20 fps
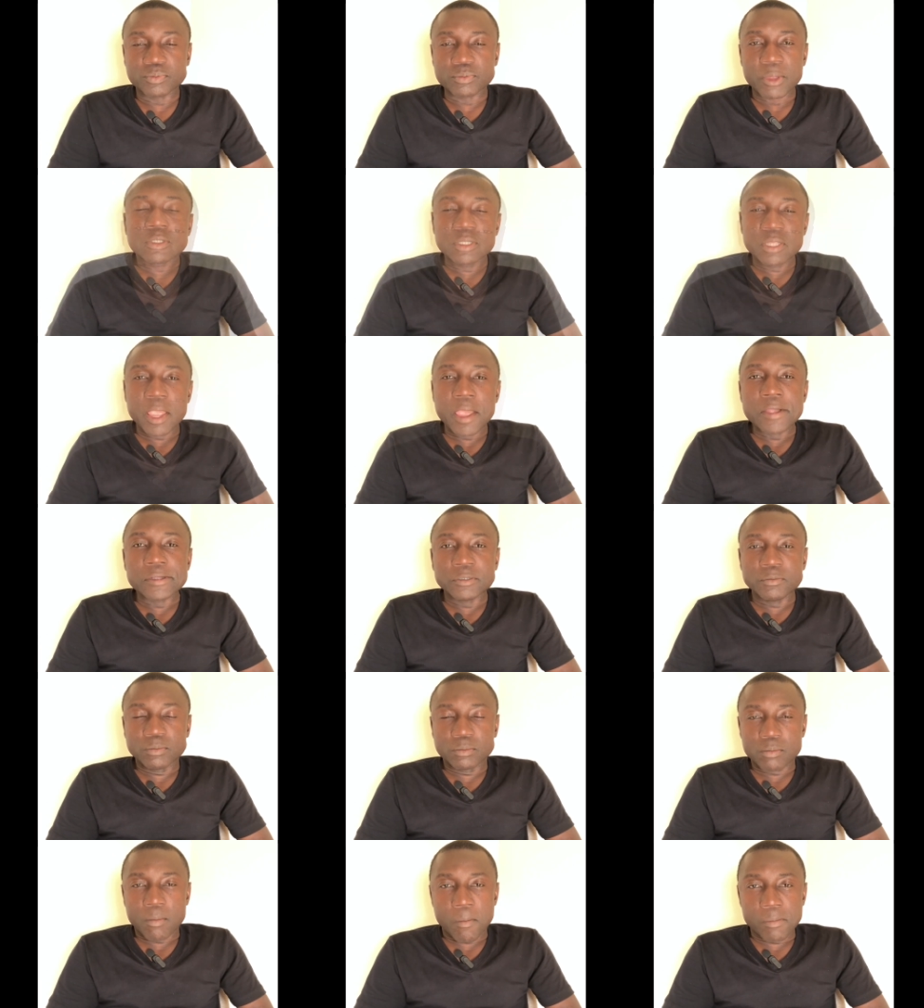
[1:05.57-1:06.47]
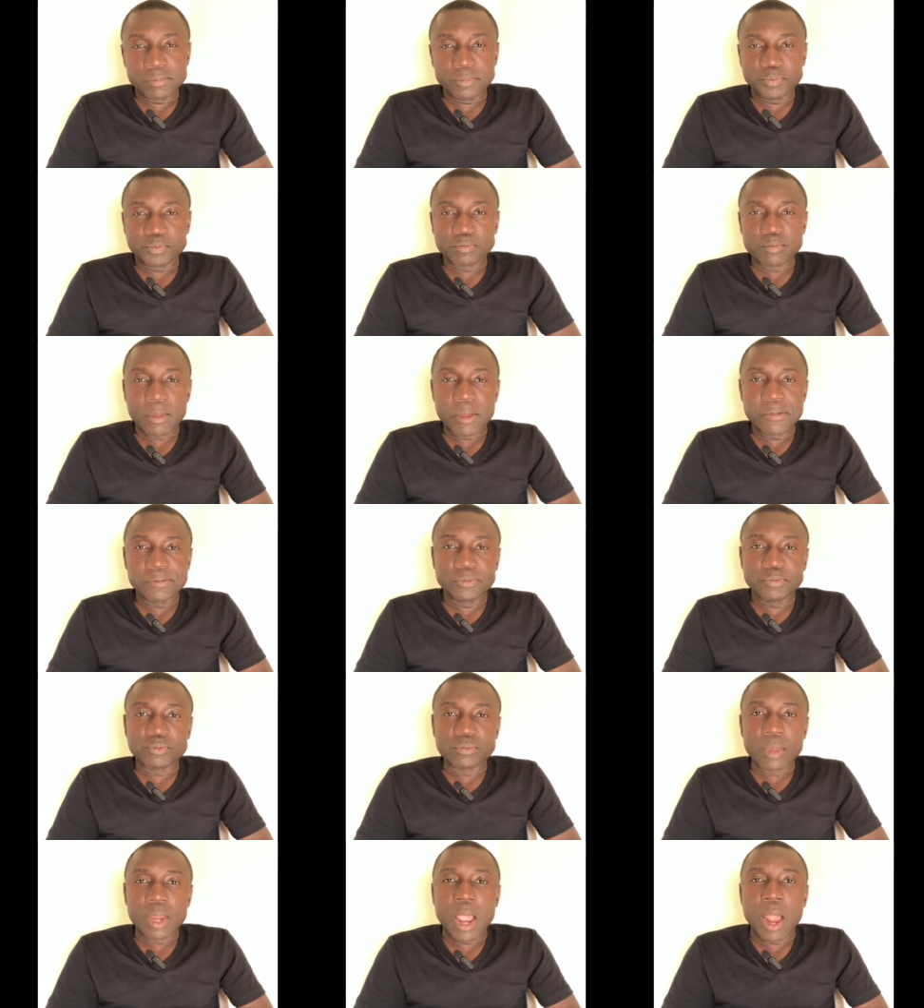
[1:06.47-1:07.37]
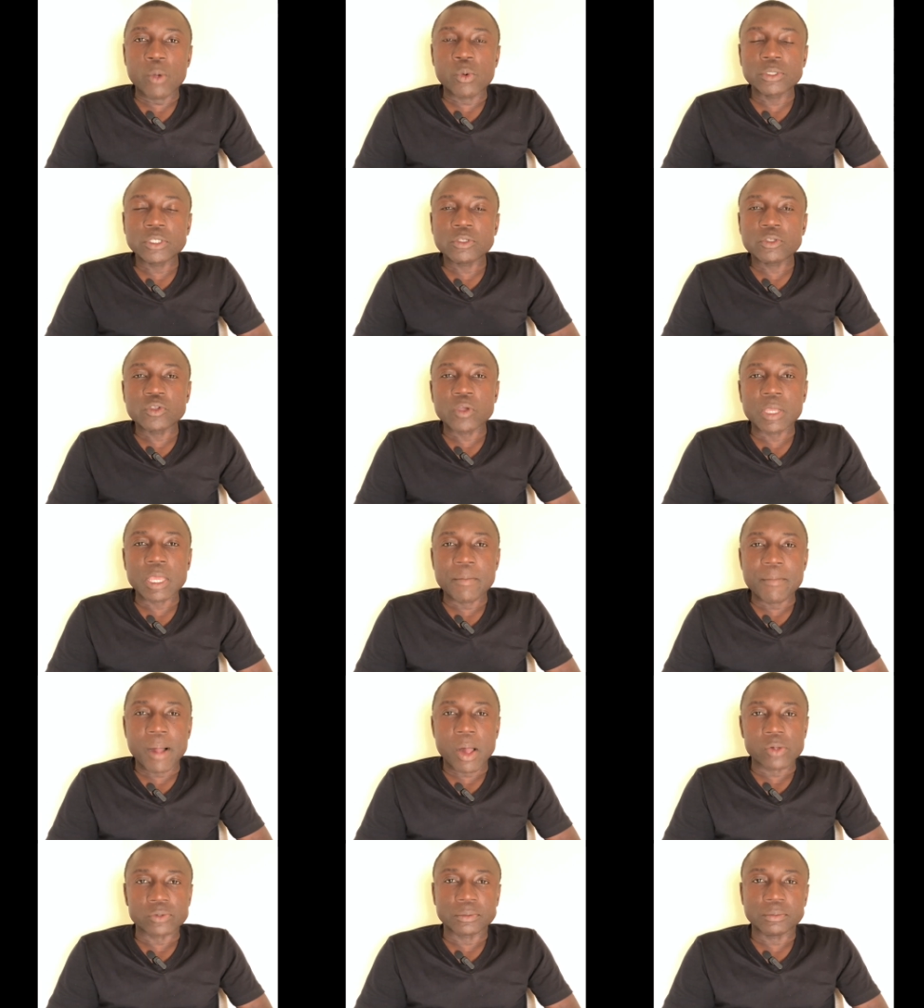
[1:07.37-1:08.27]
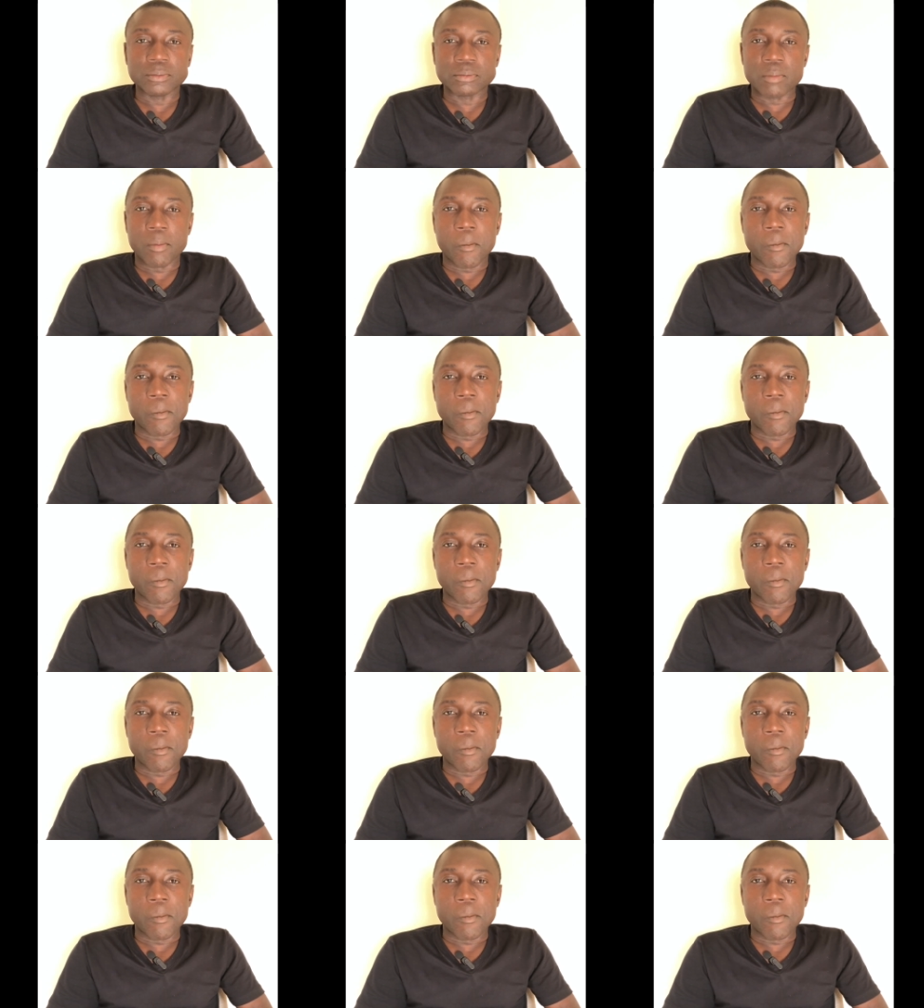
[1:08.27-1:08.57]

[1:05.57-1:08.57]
Today, I want to talk about